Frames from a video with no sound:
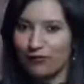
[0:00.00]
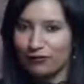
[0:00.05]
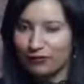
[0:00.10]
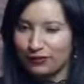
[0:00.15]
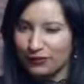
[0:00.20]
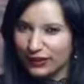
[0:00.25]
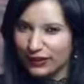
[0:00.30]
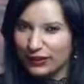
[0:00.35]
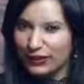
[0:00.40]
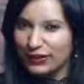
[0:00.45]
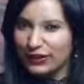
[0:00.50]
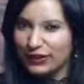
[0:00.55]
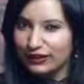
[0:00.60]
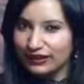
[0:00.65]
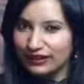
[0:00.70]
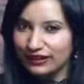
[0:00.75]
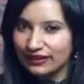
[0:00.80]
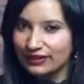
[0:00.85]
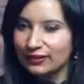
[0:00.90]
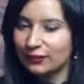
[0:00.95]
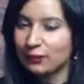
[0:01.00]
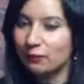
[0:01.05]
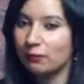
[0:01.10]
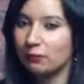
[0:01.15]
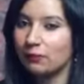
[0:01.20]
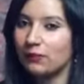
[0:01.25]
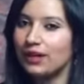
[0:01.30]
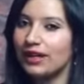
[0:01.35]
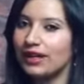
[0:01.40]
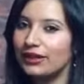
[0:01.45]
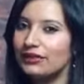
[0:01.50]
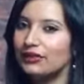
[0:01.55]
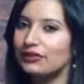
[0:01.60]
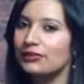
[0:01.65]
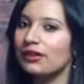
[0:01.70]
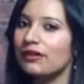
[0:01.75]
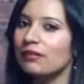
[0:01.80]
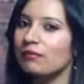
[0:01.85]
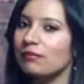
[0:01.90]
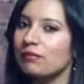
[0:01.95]
Fear is a major
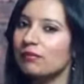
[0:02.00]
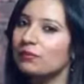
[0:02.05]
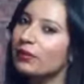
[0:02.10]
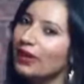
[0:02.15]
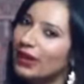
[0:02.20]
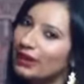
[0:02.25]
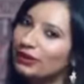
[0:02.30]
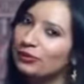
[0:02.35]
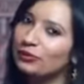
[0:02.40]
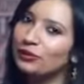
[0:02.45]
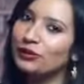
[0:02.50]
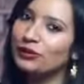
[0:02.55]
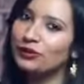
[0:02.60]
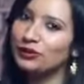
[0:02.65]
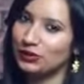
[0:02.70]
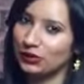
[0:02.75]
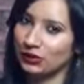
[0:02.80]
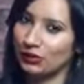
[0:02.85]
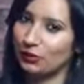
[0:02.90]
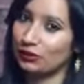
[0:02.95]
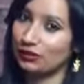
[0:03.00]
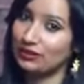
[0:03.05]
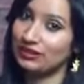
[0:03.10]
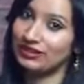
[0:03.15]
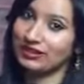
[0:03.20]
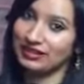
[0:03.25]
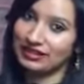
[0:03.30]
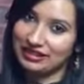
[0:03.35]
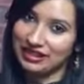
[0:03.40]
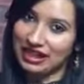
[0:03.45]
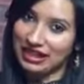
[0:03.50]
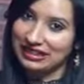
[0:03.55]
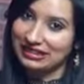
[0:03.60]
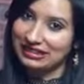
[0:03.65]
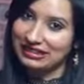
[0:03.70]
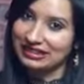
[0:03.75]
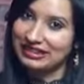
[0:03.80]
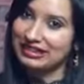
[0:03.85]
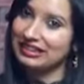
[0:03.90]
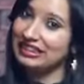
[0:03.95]
impediment to your success.
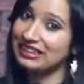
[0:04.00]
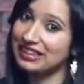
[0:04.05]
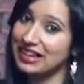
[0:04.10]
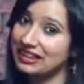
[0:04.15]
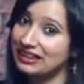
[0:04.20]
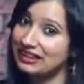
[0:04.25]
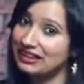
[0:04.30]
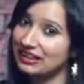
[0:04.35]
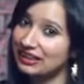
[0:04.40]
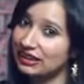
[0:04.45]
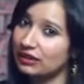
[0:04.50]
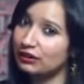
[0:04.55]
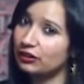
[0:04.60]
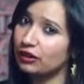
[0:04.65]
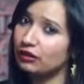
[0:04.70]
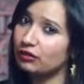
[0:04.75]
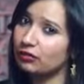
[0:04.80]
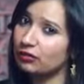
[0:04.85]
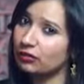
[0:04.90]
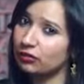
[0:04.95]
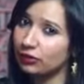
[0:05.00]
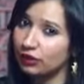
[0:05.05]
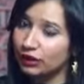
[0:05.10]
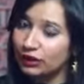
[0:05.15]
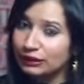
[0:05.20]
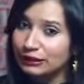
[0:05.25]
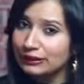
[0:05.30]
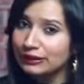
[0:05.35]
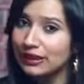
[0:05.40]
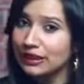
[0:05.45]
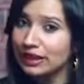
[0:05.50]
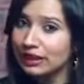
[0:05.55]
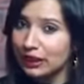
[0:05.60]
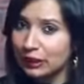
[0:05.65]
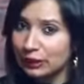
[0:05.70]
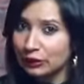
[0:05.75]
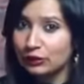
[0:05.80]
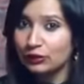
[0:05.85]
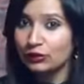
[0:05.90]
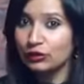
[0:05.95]
Yes, it can really
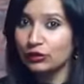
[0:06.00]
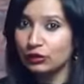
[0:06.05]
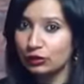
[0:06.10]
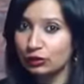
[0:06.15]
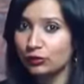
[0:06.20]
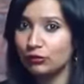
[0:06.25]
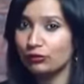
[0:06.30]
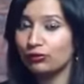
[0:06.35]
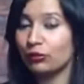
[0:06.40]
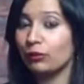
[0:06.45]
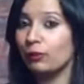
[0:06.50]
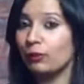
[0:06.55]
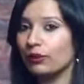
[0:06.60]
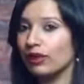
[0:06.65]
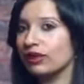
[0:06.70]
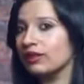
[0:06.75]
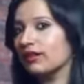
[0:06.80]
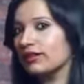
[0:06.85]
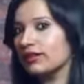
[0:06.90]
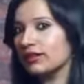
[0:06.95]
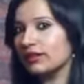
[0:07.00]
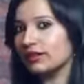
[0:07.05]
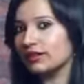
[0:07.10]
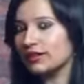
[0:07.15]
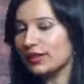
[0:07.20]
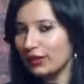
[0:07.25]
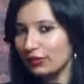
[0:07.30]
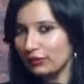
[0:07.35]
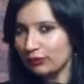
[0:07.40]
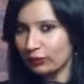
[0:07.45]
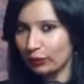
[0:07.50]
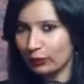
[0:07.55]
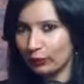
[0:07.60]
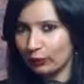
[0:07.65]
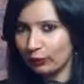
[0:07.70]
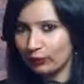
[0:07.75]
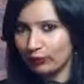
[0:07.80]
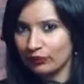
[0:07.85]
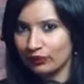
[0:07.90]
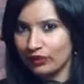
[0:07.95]
hinder you from being successful.
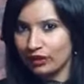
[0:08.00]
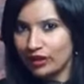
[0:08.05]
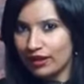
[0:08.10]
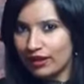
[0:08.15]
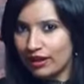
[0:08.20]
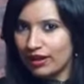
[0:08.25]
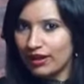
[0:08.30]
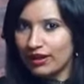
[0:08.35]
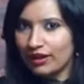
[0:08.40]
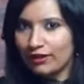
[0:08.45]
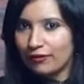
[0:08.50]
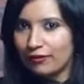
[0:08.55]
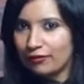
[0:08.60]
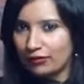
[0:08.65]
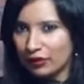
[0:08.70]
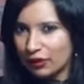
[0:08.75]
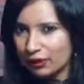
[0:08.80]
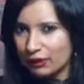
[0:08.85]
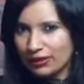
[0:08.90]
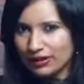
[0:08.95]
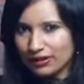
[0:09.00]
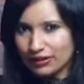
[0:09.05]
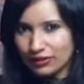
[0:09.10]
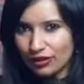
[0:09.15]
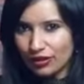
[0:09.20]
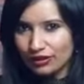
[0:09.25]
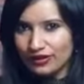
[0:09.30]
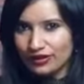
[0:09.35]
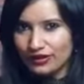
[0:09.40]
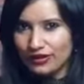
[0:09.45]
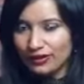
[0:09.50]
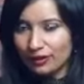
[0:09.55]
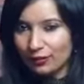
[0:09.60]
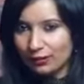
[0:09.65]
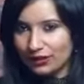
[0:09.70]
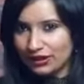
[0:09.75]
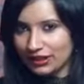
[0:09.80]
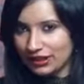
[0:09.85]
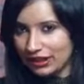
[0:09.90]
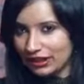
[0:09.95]
Fear is not
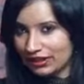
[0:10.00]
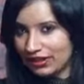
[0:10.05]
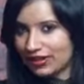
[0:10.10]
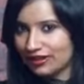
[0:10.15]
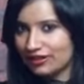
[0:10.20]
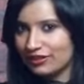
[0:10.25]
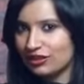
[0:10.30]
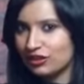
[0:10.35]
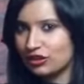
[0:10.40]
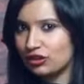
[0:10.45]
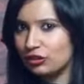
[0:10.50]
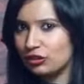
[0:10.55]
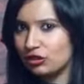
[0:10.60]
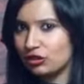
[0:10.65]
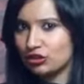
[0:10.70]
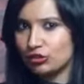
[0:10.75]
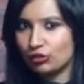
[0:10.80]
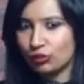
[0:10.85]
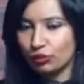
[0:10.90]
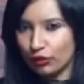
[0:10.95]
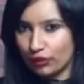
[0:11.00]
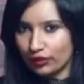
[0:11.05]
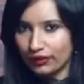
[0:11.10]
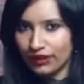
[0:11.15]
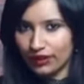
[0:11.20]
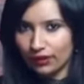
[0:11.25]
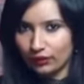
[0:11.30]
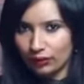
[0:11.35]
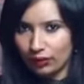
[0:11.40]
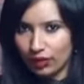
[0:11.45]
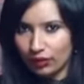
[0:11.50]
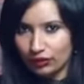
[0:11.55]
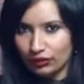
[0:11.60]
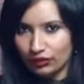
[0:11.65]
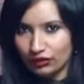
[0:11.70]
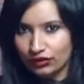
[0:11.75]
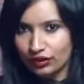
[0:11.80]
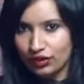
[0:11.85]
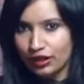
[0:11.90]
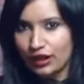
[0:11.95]
something that you should worry
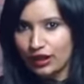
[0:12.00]
about.